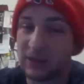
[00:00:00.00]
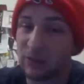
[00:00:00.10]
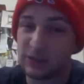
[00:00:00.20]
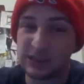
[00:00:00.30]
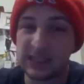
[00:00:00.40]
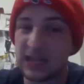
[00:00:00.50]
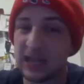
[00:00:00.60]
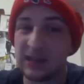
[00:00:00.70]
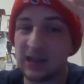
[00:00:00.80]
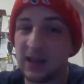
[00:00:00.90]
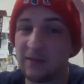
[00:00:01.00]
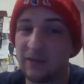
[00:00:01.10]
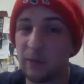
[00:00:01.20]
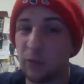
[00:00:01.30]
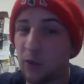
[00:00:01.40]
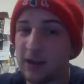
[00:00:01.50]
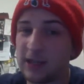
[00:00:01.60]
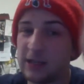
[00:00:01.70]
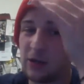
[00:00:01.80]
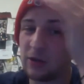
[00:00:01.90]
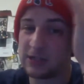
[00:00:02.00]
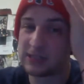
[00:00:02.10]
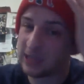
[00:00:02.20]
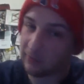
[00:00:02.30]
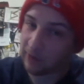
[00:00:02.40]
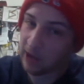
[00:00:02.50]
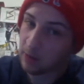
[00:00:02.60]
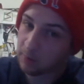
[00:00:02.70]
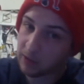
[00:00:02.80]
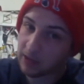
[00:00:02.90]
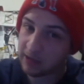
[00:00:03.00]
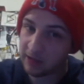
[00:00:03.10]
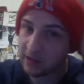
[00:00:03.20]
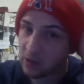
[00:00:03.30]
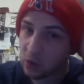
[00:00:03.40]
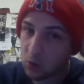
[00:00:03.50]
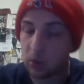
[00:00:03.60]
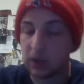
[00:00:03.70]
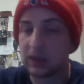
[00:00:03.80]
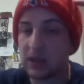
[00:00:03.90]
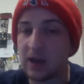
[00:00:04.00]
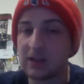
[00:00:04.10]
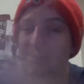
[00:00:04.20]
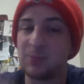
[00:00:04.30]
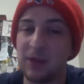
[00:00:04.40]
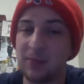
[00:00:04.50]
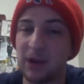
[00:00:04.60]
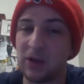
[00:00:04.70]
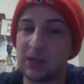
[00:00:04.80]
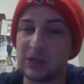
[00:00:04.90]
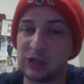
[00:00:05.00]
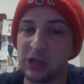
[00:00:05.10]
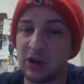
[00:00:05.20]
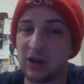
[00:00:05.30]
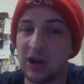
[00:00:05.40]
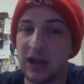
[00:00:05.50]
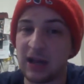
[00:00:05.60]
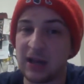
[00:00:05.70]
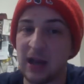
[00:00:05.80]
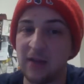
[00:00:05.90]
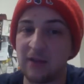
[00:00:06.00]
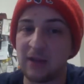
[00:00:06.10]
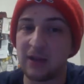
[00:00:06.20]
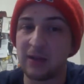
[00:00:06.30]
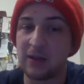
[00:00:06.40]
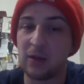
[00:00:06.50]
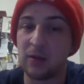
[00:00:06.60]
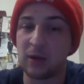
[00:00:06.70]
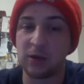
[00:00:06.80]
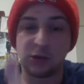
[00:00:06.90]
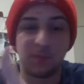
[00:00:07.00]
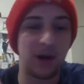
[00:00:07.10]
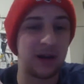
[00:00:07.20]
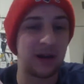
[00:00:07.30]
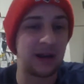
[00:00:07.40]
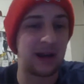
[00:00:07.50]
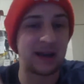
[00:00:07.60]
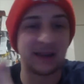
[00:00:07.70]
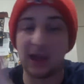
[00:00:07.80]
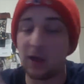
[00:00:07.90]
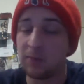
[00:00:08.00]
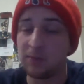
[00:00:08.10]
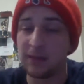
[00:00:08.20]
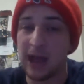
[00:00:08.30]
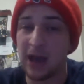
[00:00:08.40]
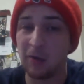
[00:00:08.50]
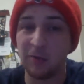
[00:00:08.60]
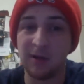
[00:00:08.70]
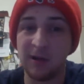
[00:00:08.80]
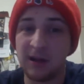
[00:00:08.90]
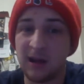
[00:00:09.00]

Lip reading: everything was in line for Milwaukee to go to the second round. But with Giannis being better this year and having, Coach Bud at the helm now,